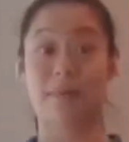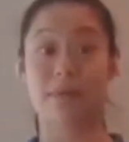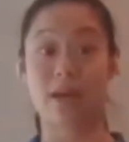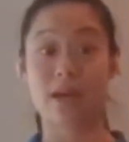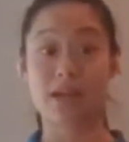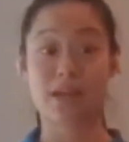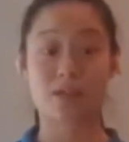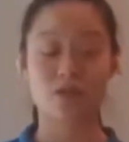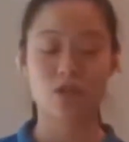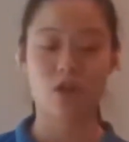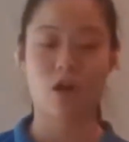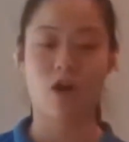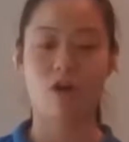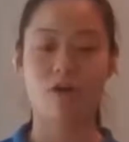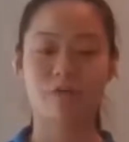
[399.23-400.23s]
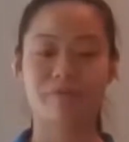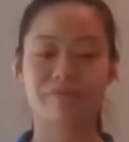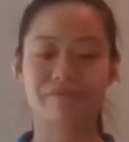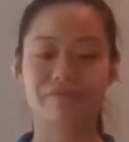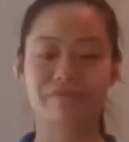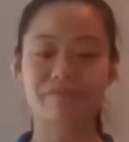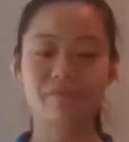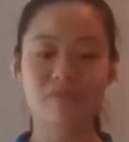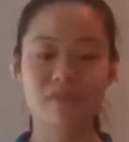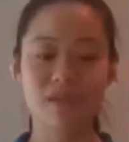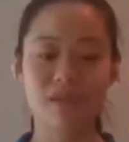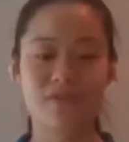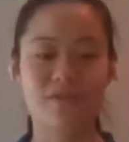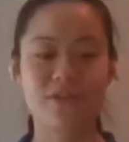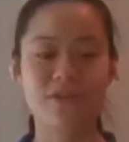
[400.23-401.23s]
nice and tall,
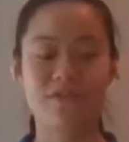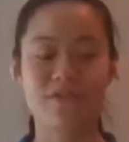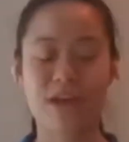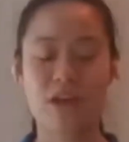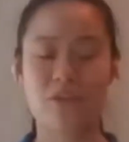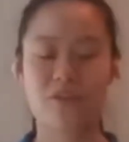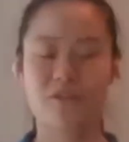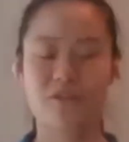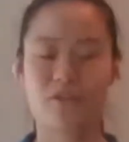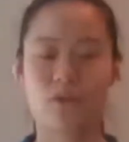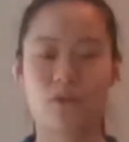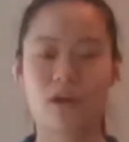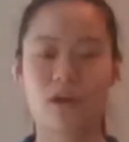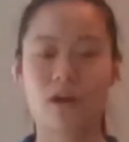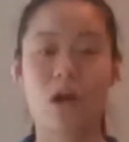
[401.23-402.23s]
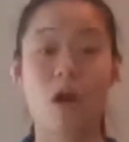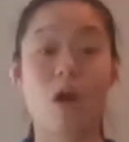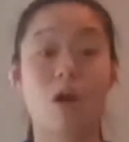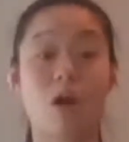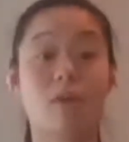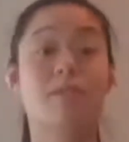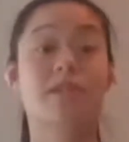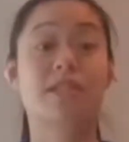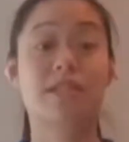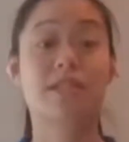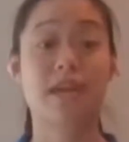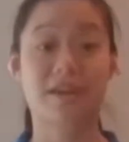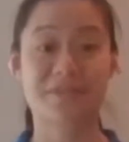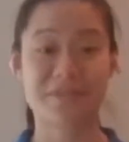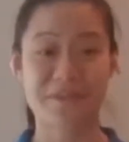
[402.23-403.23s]
feet flat on the floor, arms
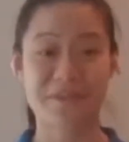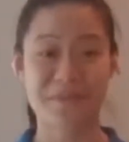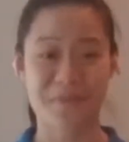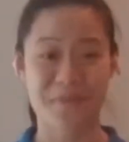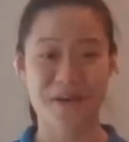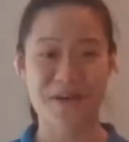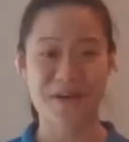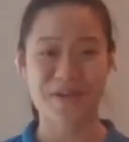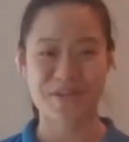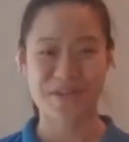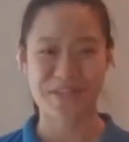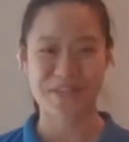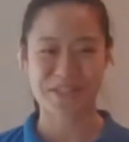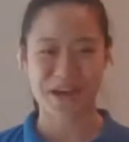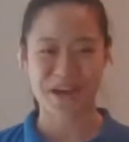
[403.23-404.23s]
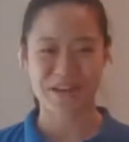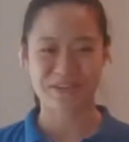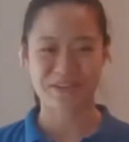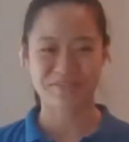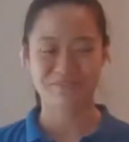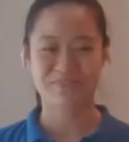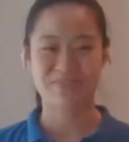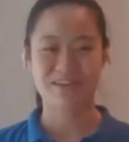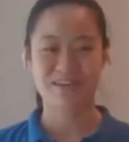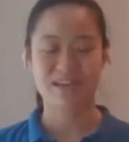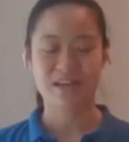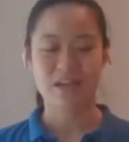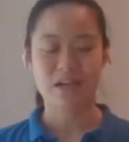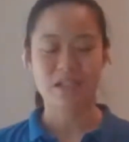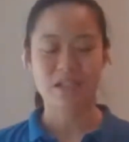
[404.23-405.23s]
dangling by your side.
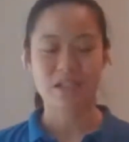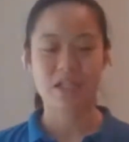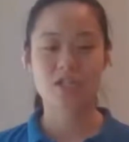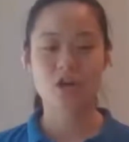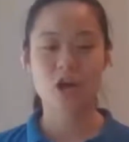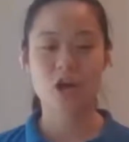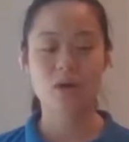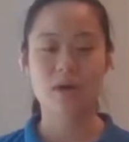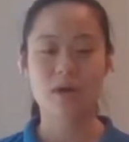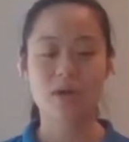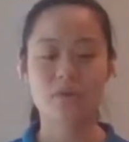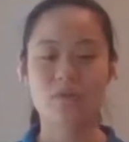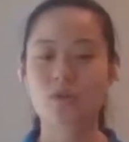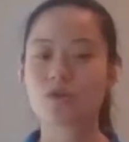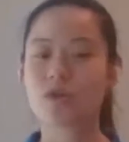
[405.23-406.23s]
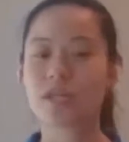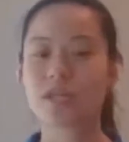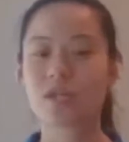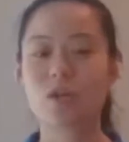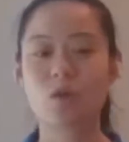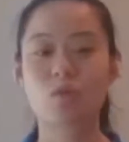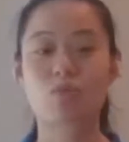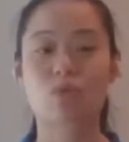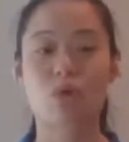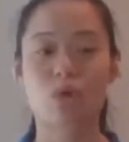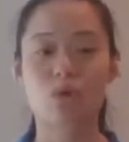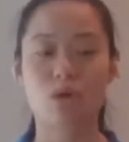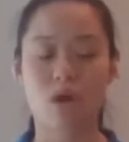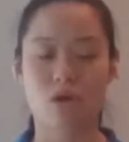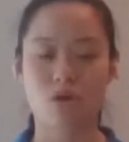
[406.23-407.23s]
To start with, we're just going to roll
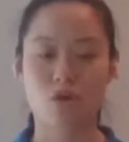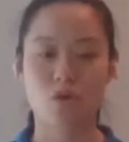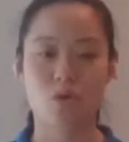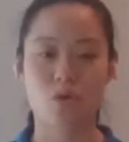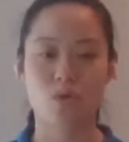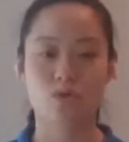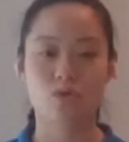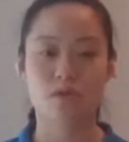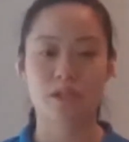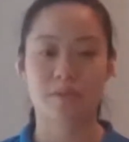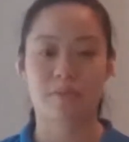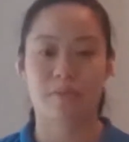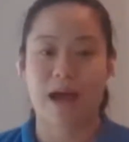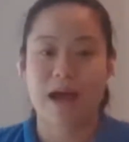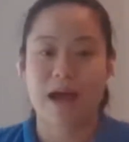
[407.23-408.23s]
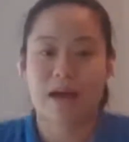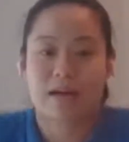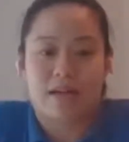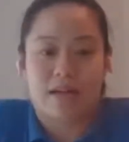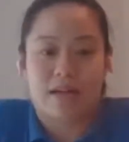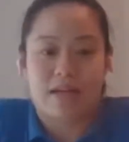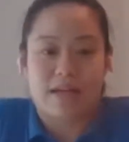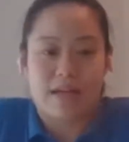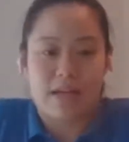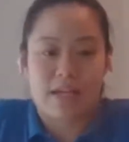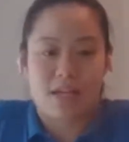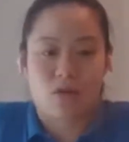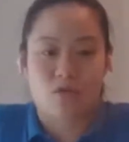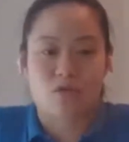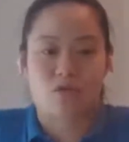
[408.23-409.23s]
our shoulders back in a
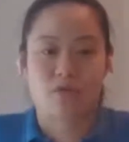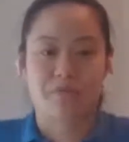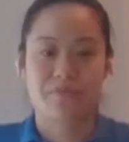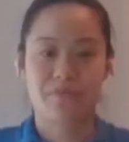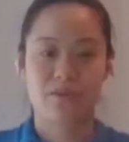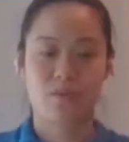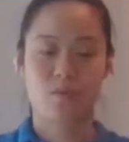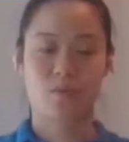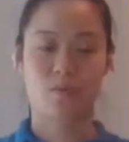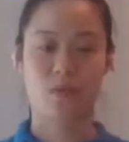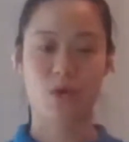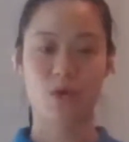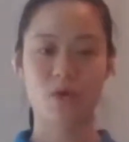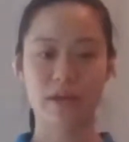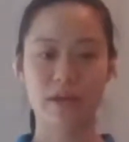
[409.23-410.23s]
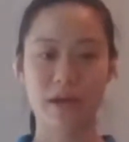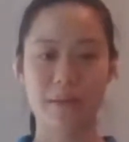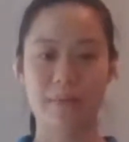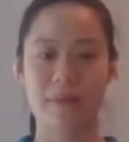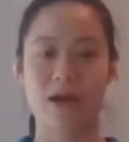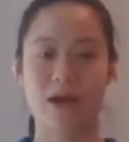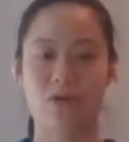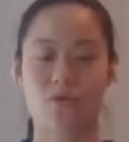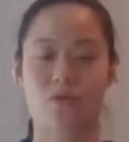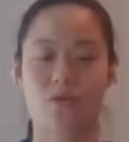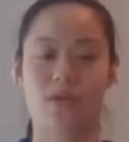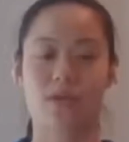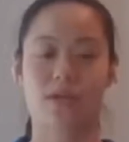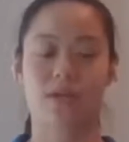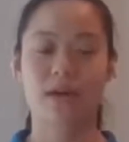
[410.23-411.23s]
circle. So we're rolling it
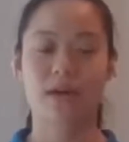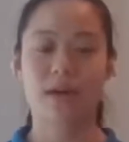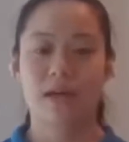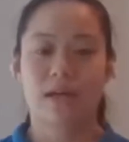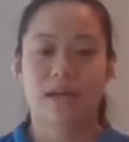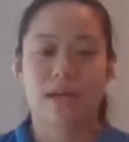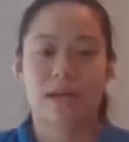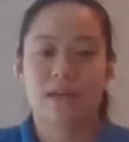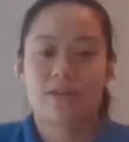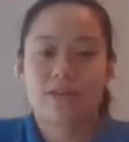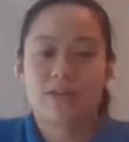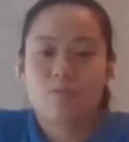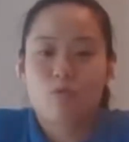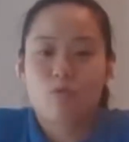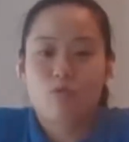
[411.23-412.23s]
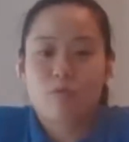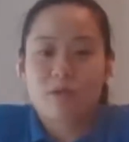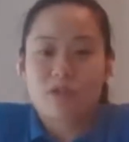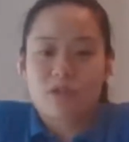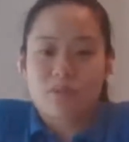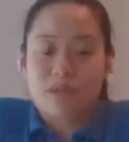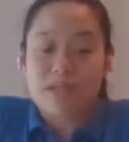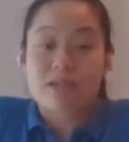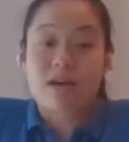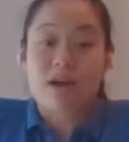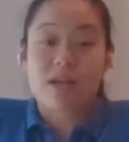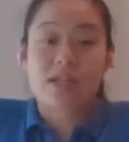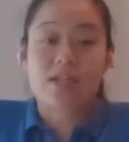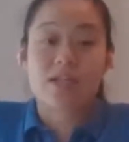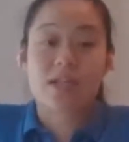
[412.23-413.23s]
backwards. Getting this movement to be nice
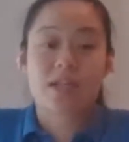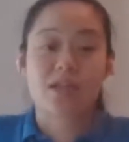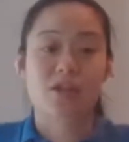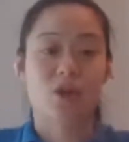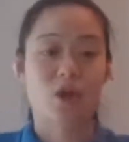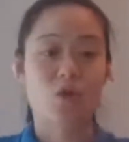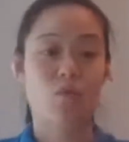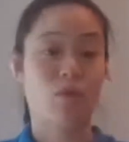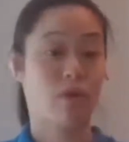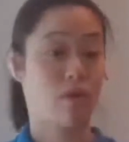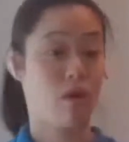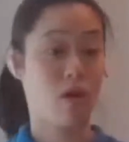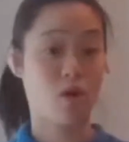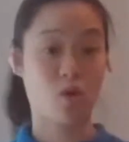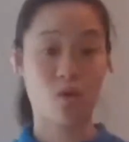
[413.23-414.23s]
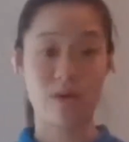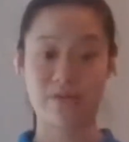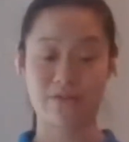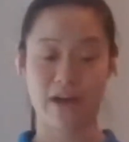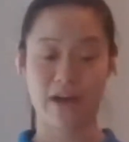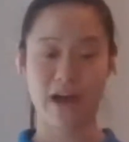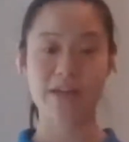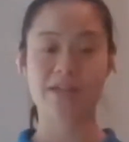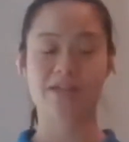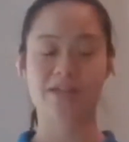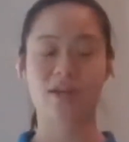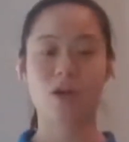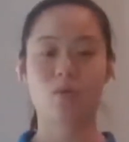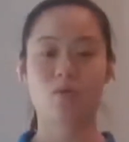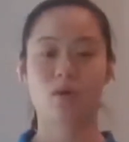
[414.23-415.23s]
and slow. We're not going fast.
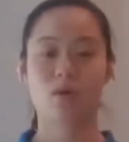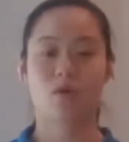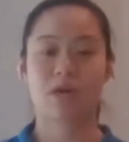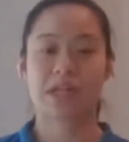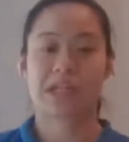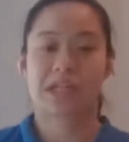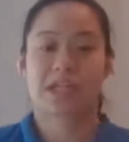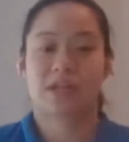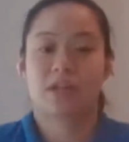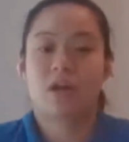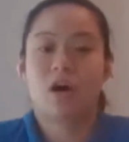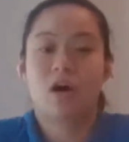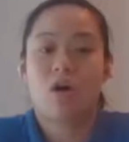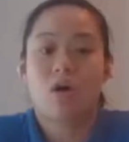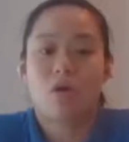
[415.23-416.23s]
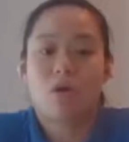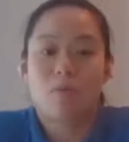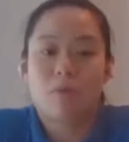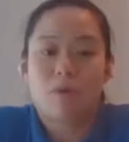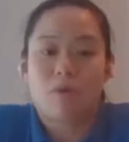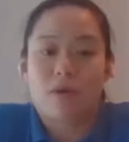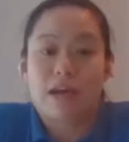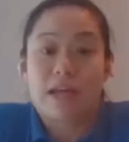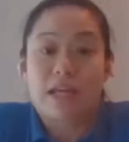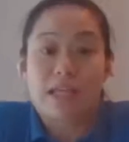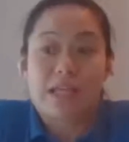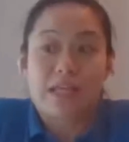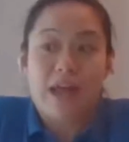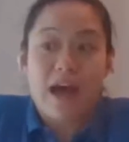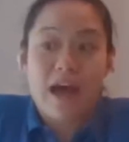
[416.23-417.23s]
We're going slow, but we're
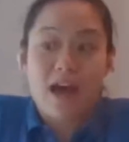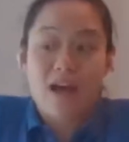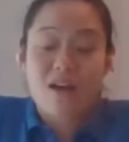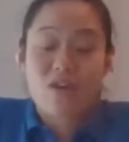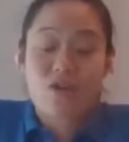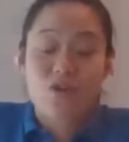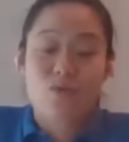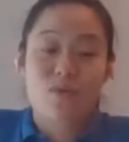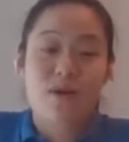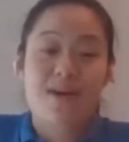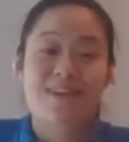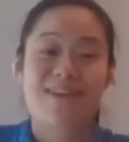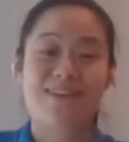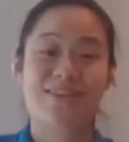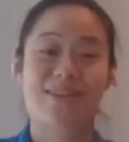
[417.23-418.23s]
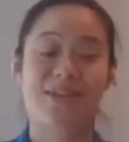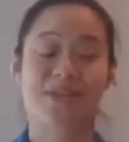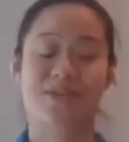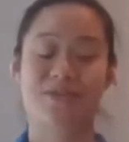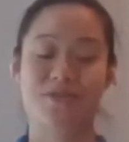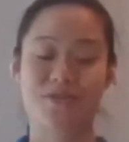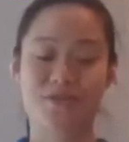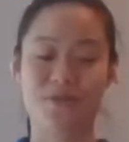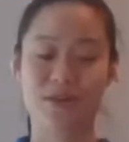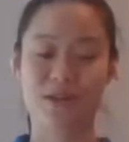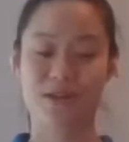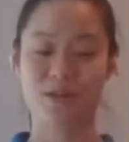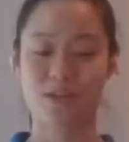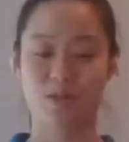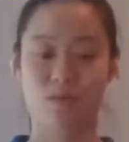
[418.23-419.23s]
exaggerating the circle here.
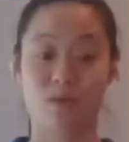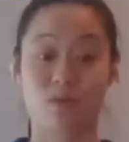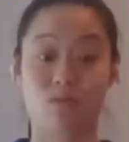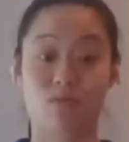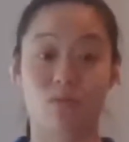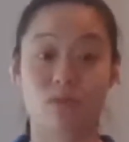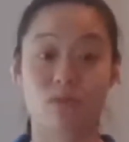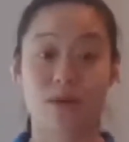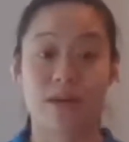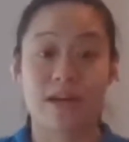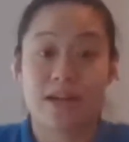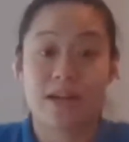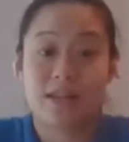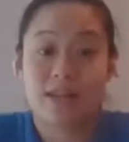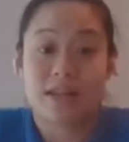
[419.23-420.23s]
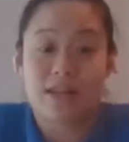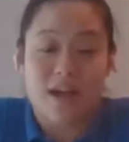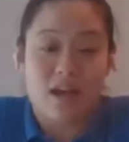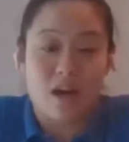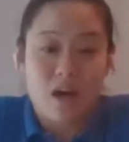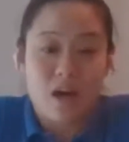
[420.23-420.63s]
So we really get